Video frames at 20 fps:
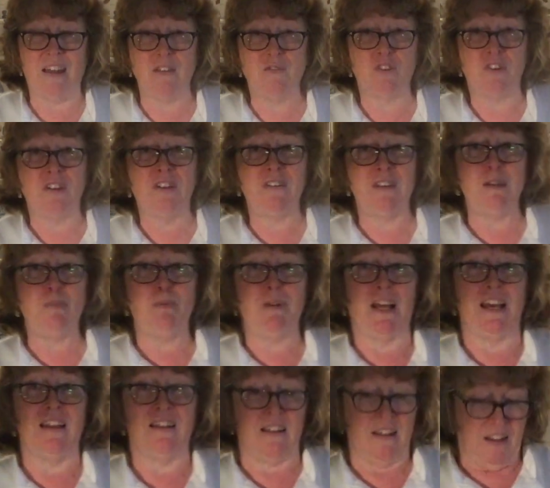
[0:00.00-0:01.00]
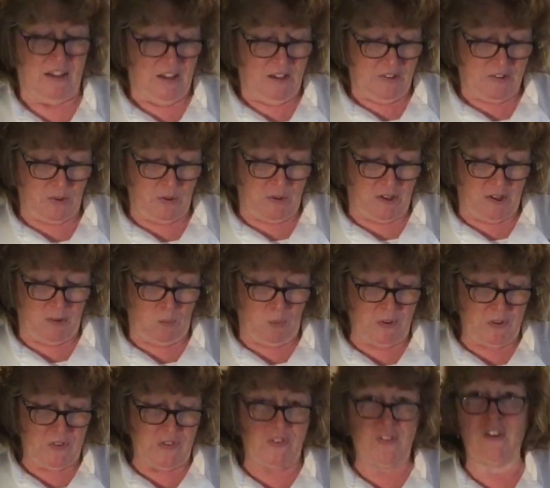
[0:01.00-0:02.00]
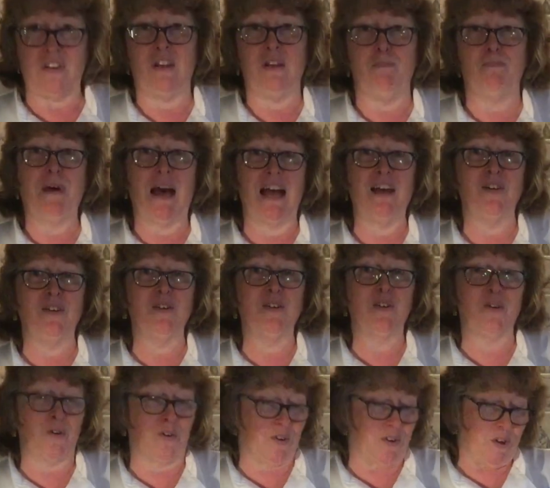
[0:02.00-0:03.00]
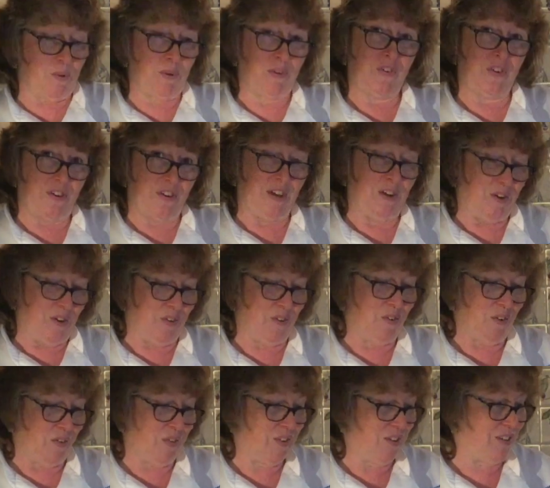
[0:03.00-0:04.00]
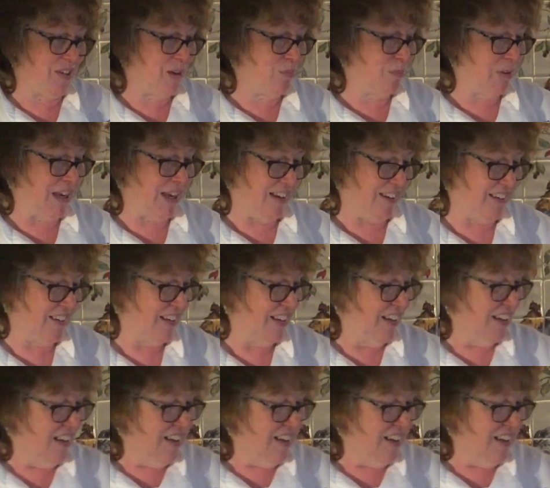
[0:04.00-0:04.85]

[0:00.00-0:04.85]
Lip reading: I've got a tea plate so that it wasn't sitting bang on the cooker, it was sitting on the tea plate.